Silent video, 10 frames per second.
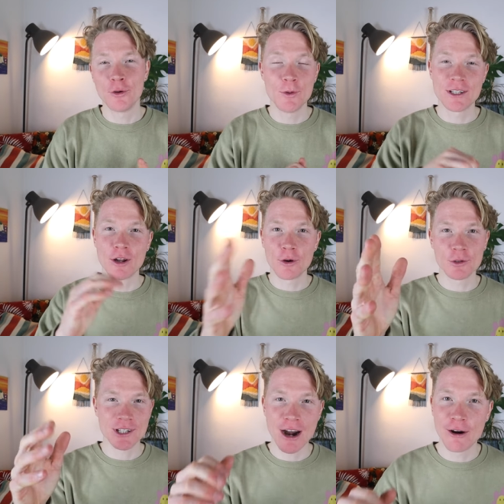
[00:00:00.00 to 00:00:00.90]
who is
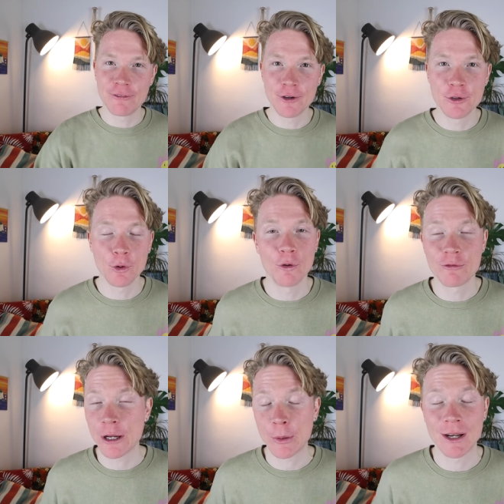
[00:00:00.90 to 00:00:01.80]
local to Hereford or
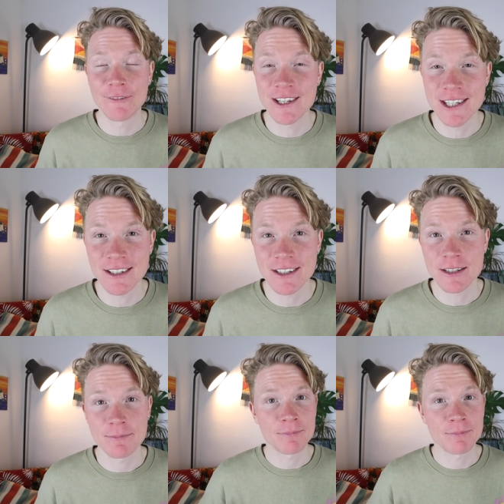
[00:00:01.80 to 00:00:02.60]
frequently visits,